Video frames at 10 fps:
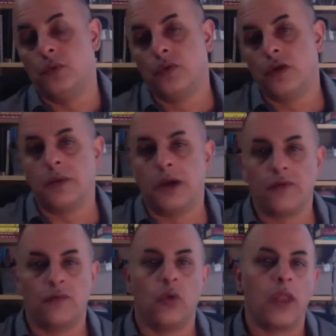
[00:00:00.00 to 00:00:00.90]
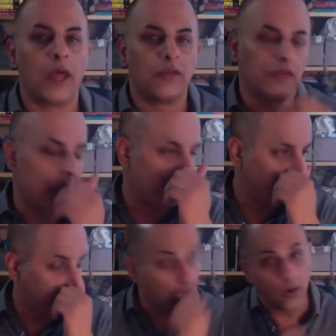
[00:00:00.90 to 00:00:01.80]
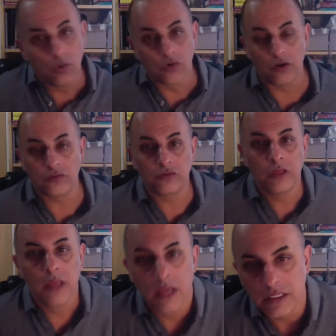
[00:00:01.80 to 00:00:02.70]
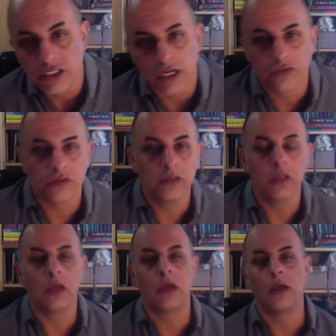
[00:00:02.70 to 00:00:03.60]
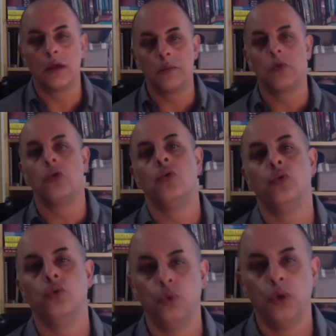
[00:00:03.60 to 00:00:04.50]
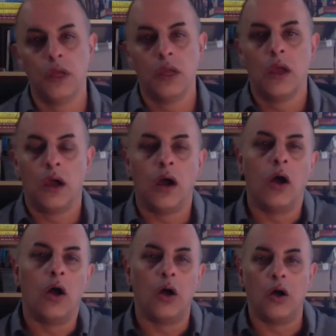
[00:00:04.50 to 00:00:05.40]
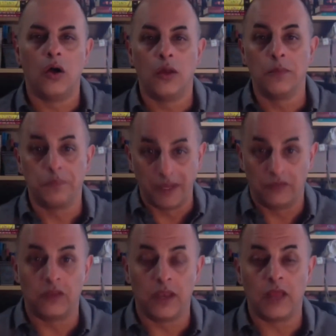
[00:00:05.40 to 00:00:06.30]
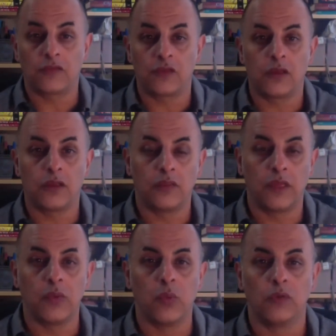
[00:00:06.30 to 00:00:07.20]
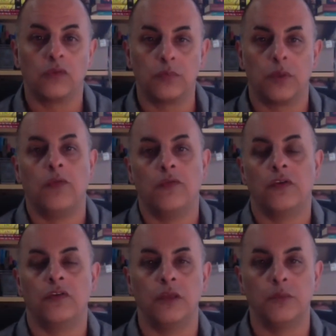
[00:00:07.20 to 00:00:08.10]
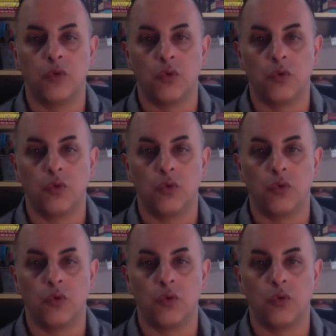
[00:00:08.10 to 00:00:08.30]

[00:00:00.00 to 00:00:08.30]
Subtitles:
They're about 4 lads, Abs, Dal, Chris, and Jason, who are based in Leicester. They want to play for a team called